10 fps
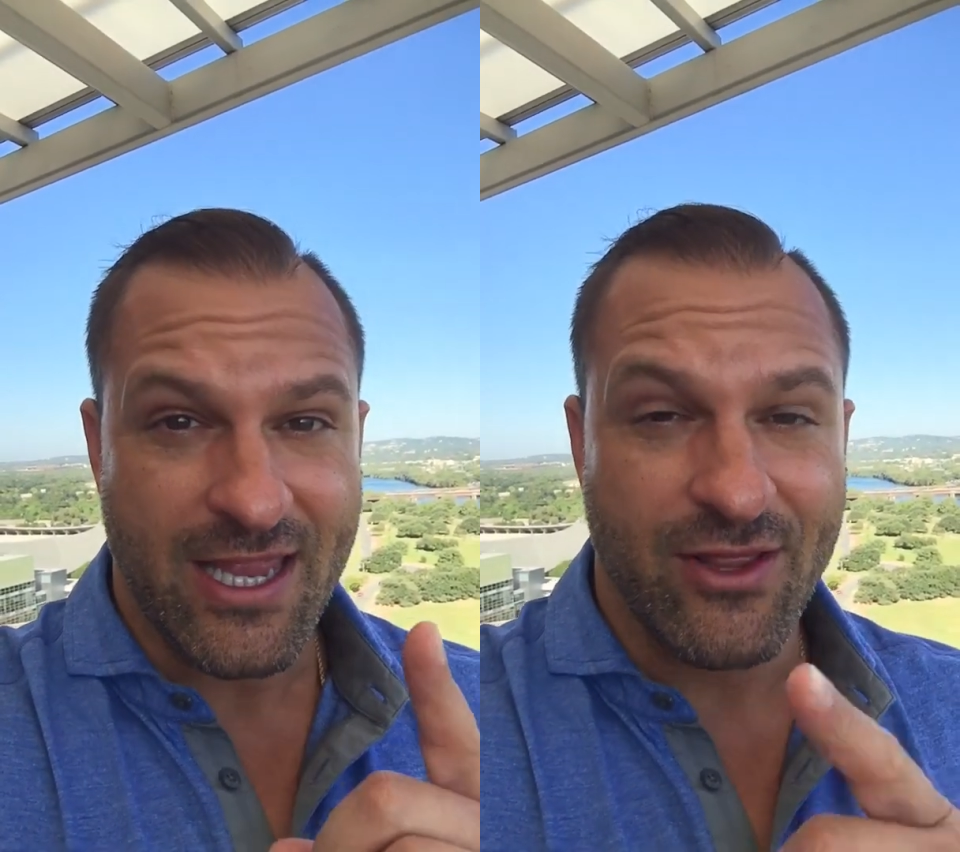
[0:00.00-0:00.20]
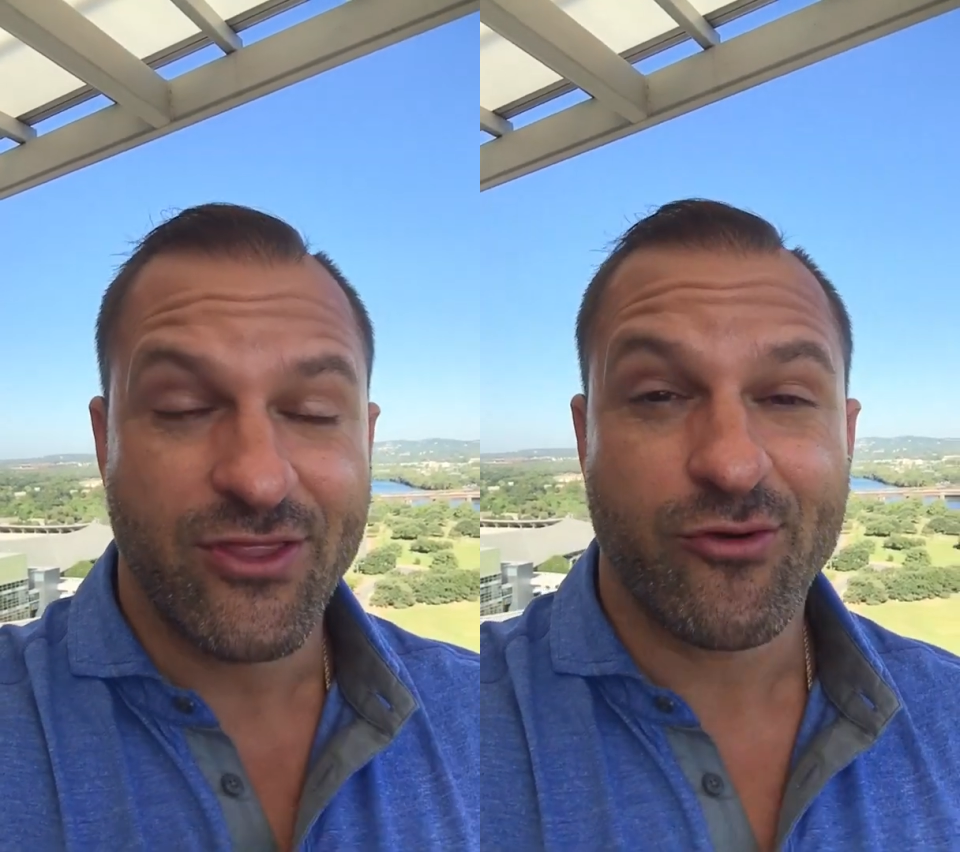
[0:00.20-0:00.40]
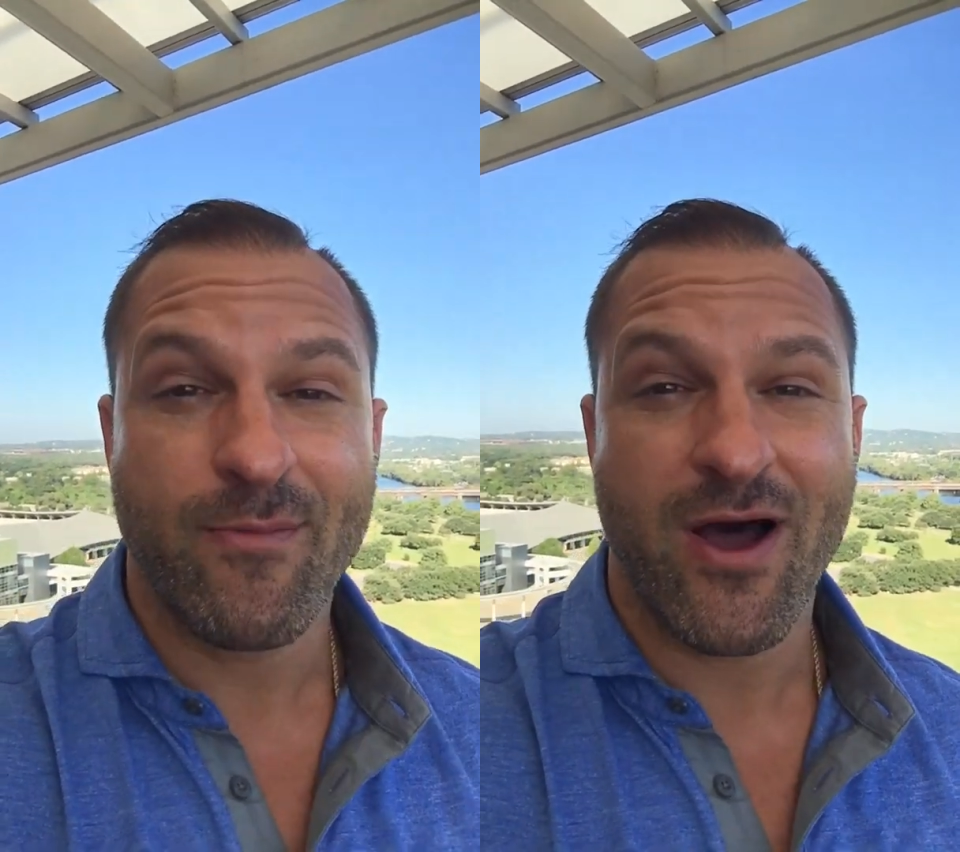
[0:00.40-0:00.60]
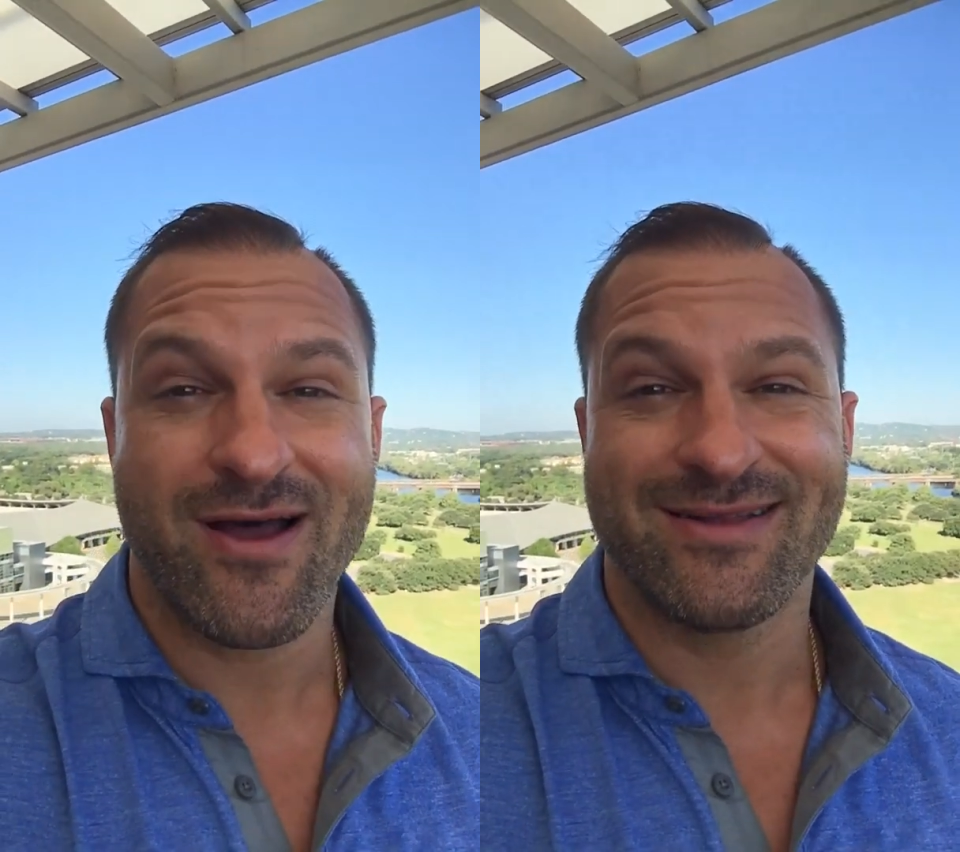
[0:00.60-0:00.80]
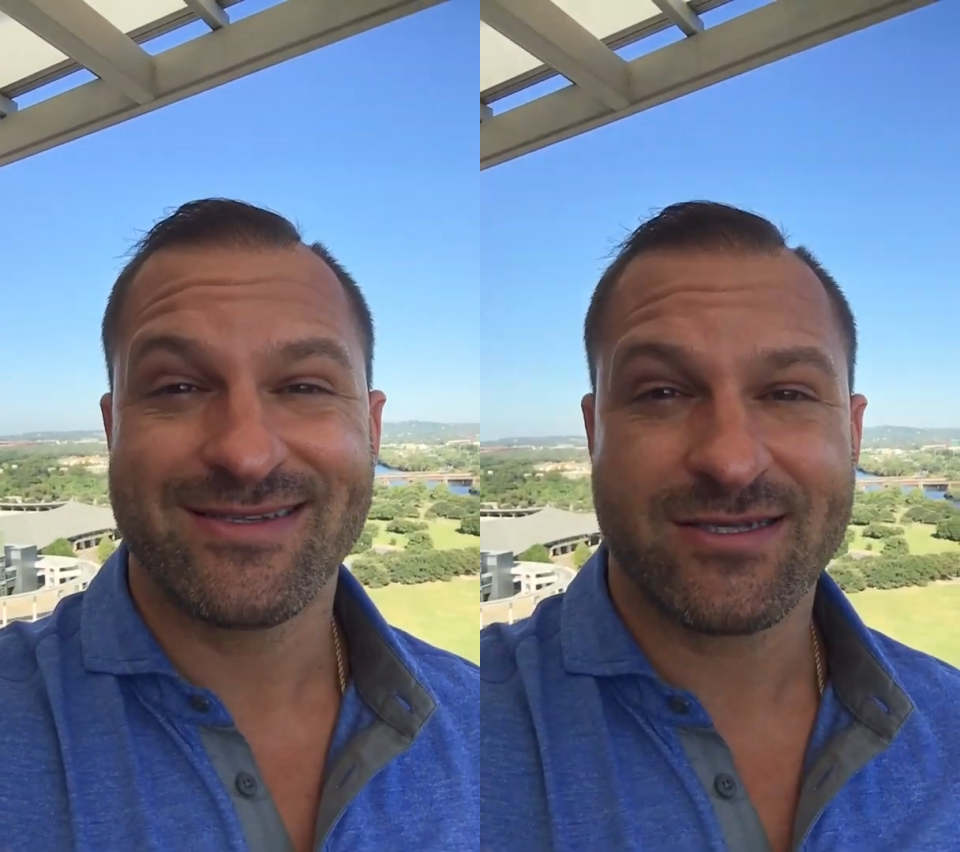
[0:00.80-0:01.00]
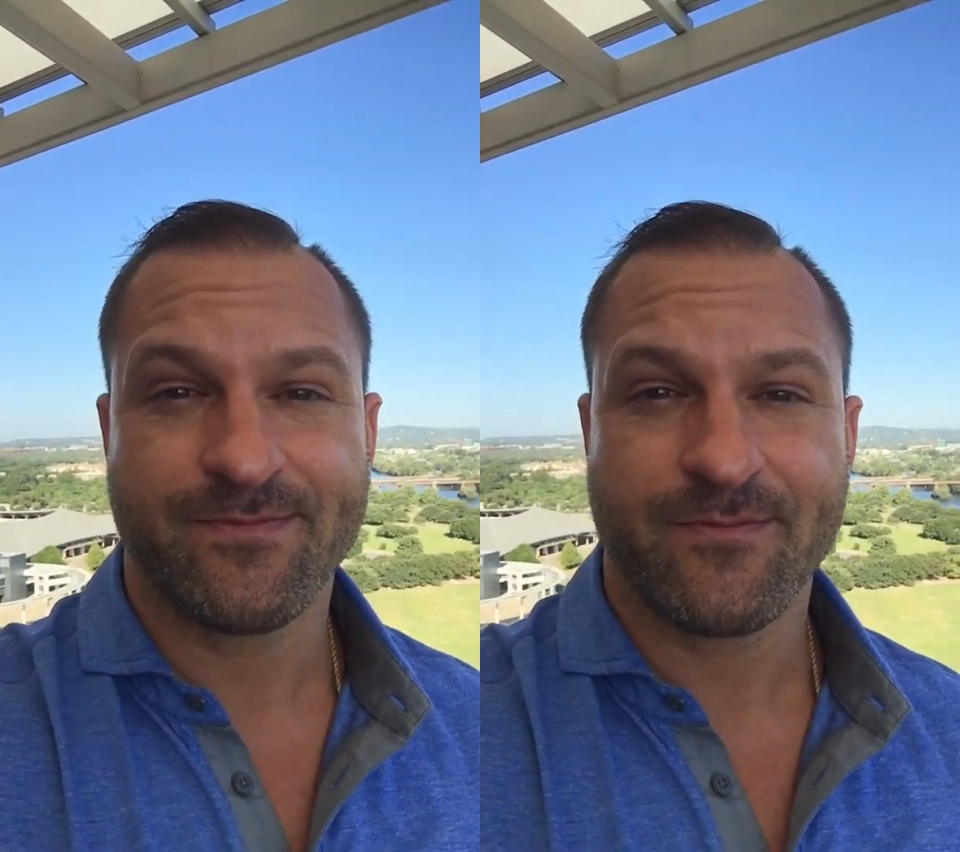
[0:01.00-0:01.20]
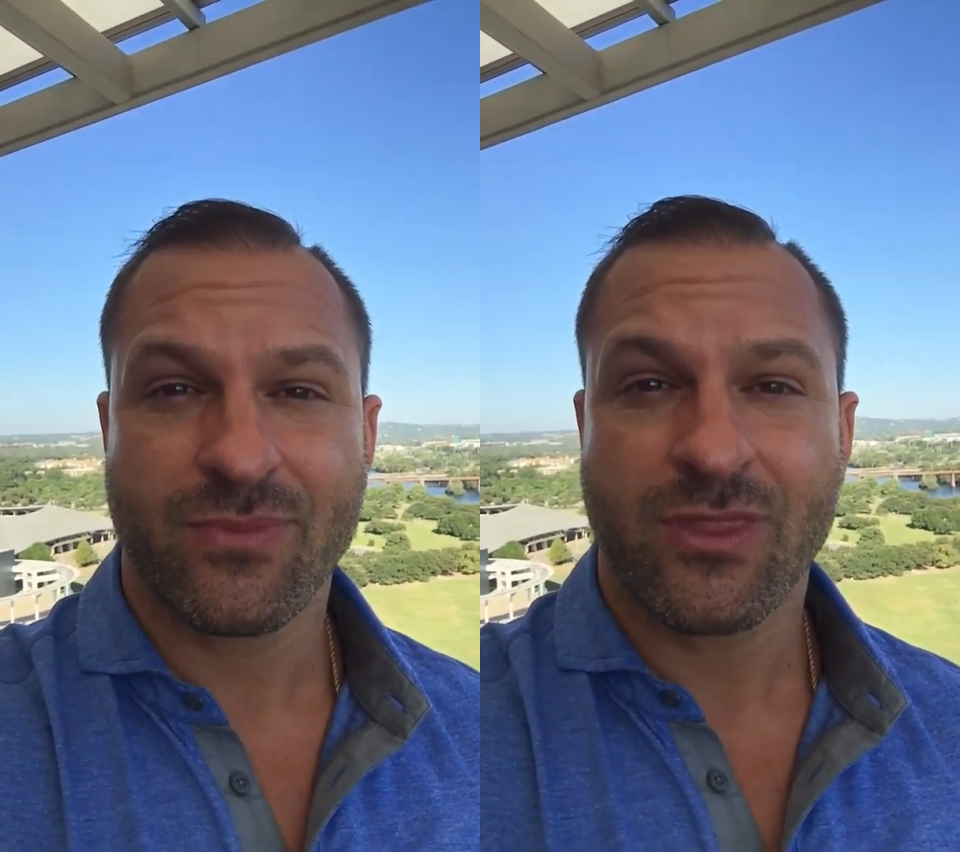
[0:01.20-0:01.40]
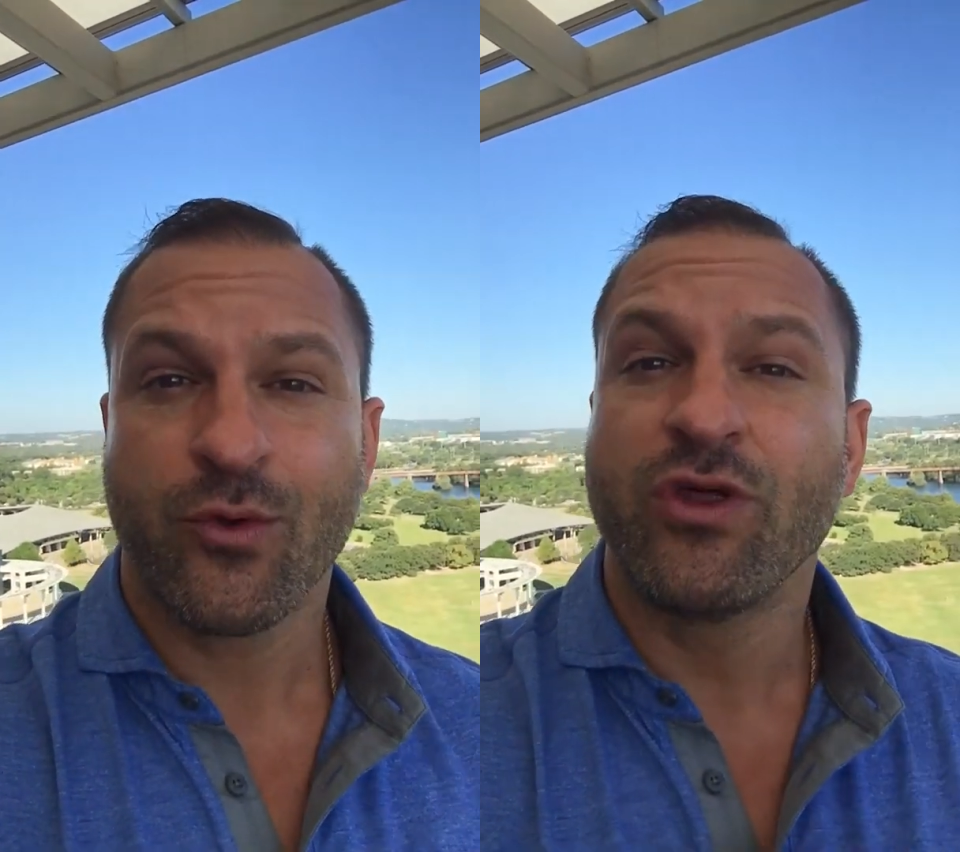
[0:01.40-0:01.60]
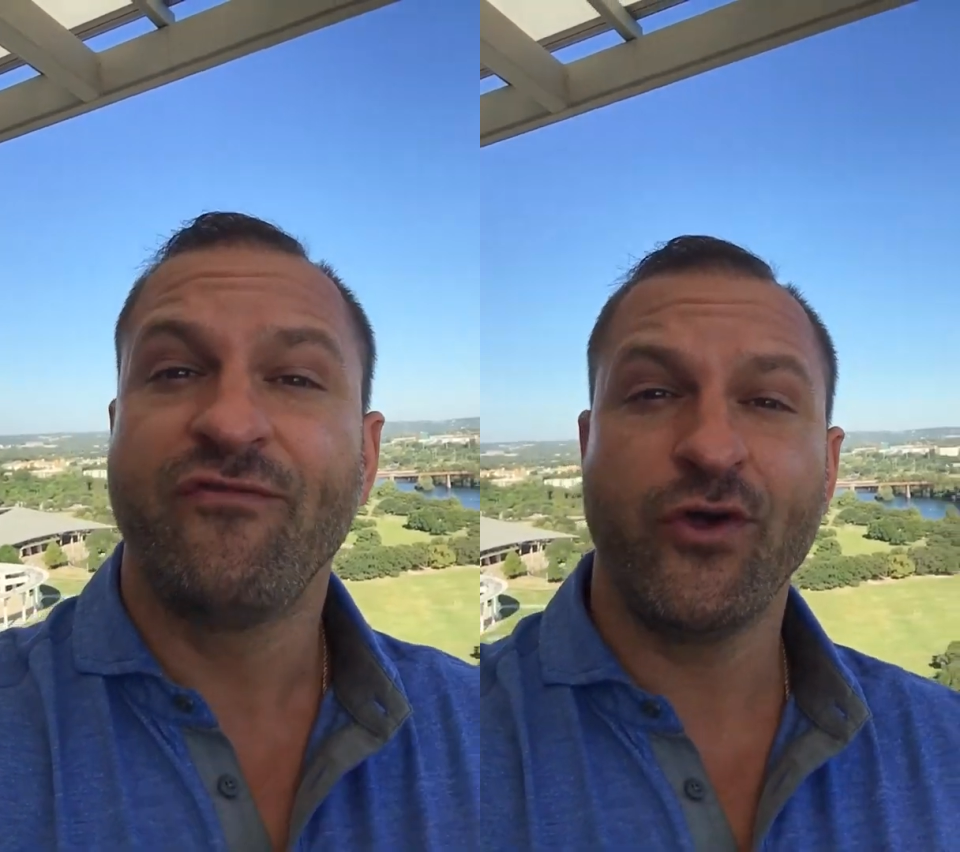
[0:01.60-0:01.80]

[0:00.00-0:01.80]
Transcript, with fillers: in three months with